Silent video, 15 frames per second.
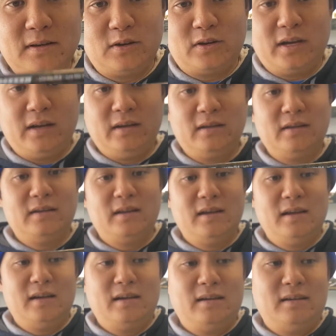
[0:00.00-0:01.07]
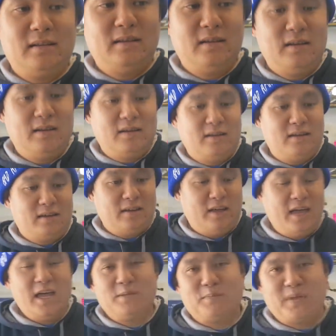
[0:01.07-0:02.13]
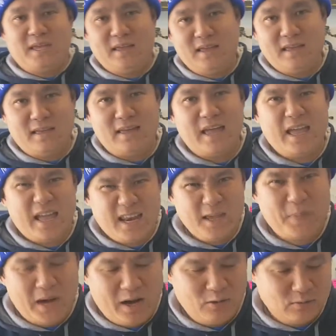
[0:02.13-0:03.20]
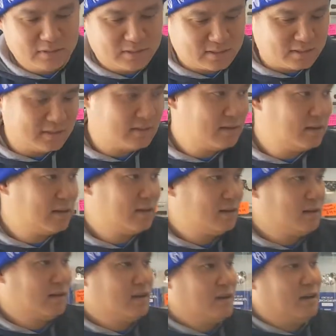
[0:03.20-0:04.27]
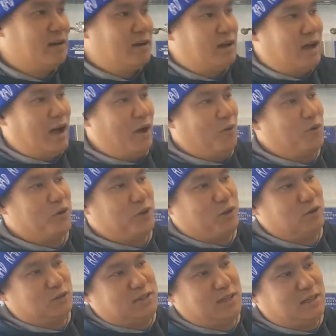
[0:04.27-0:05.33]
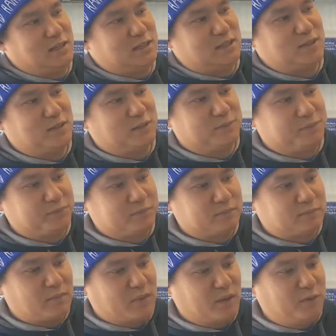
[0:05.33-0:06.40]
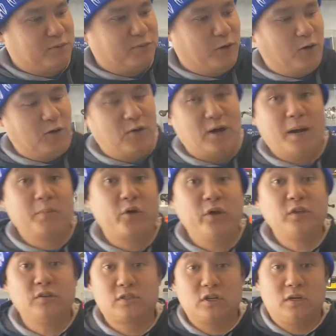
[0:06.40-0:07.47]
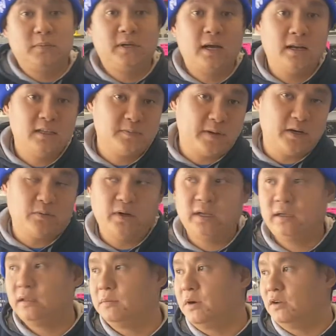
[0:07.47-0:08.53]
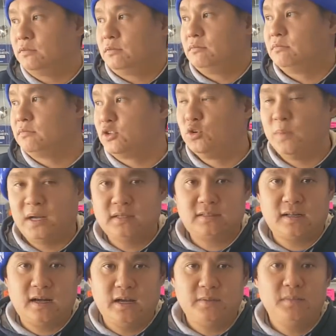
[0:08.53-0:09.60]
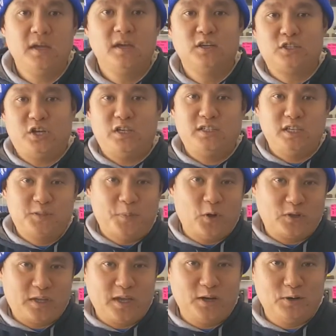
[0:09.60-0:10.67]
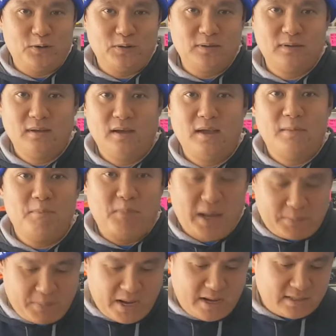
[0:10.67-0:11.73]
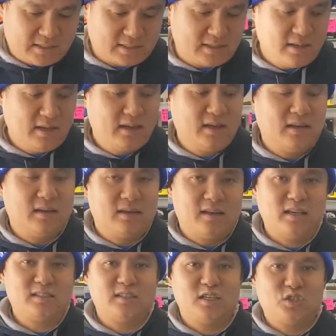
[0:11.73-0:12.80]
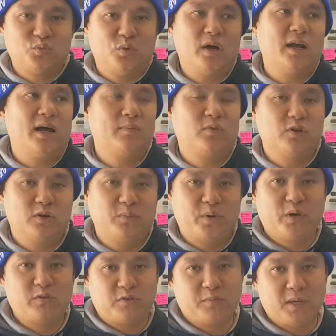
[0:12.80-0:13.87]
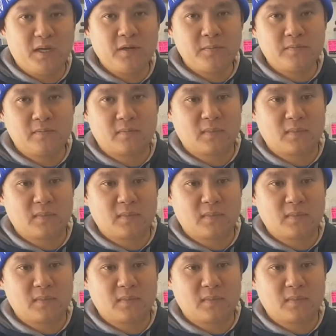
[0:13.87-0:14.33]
Okay, 8PE, 80 pounds. I would use this for, I'm going to Solomon Islands, by the way, in about 2 months time, chasing spot tail, black bass. This is what I'm going to bring with me.